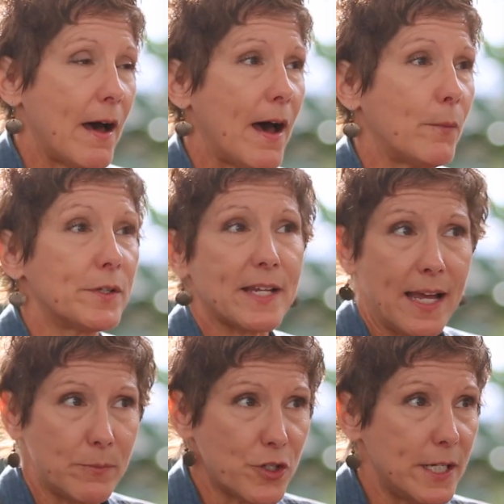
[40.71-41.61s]
uh, with
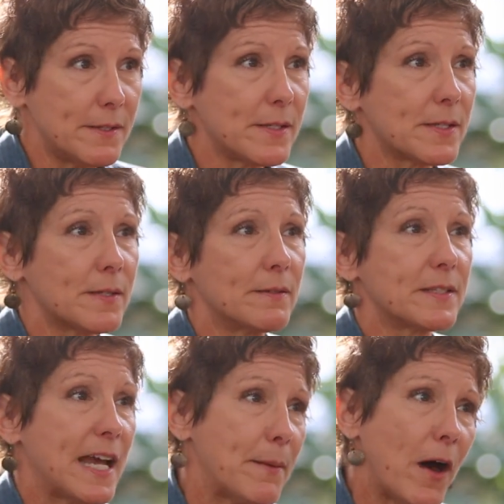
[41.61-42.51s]
timesheets,
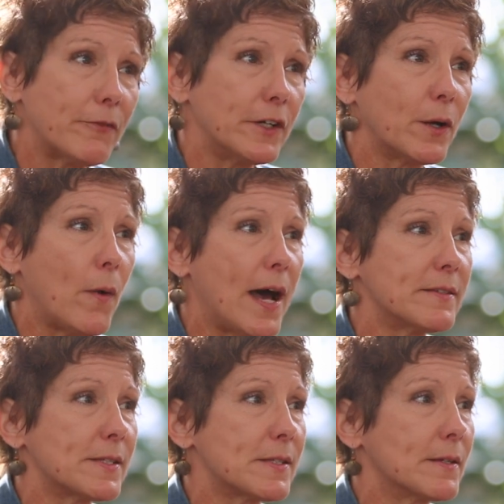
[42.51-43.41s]
time off
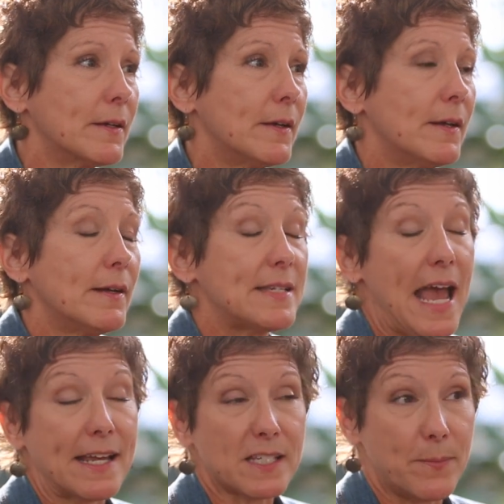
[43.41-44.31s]
requests,
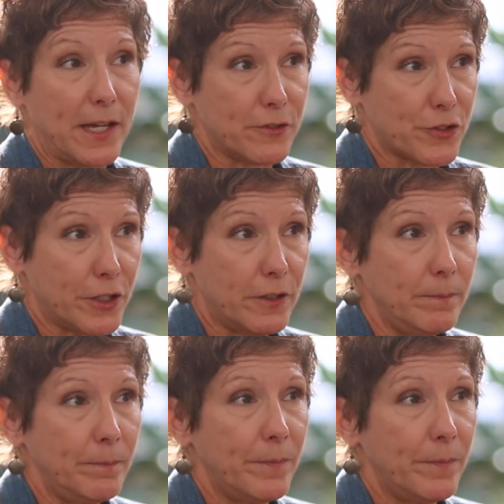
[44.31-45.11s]
task manager.